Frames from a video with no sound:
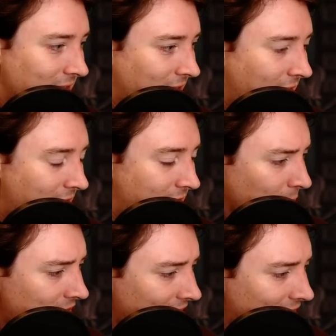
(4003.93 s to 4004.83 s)

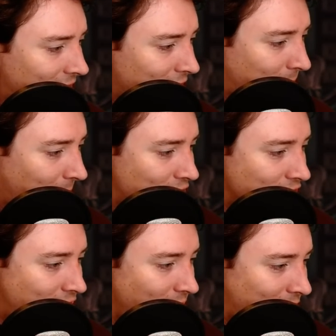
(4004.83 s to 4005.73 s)
NimbleTack says there's a Punch and
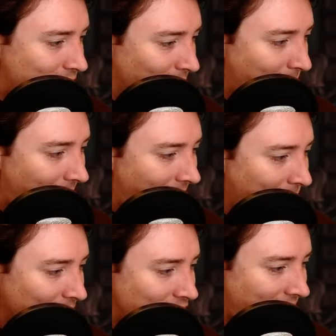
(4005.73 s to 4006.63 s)
Judy story by
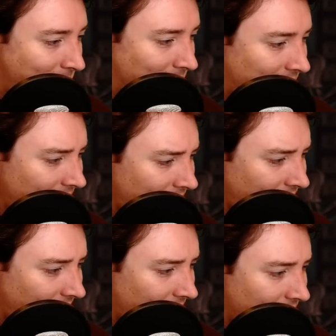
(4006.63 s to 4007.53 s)
M.R. James. Is
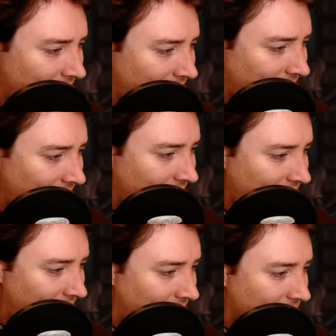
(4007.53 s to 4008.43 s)
there?
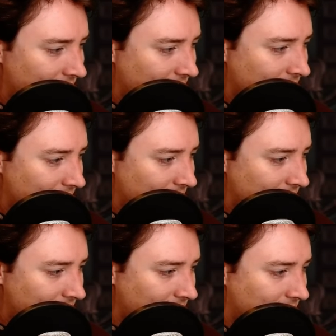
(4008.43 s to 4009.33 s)

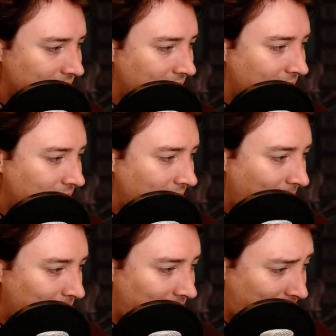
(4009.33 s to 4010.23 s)
Huh.
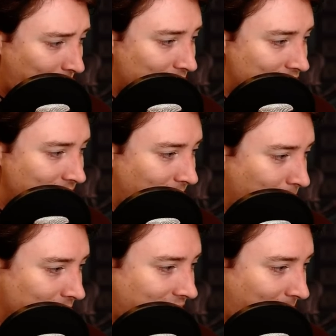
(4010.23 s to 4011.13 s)
Emily says Punch and Judy were a
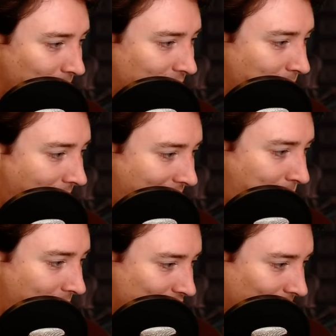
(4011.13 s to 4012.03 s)
staple to many
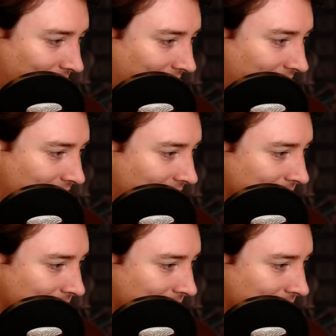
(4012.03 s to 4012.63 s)
beach holidays.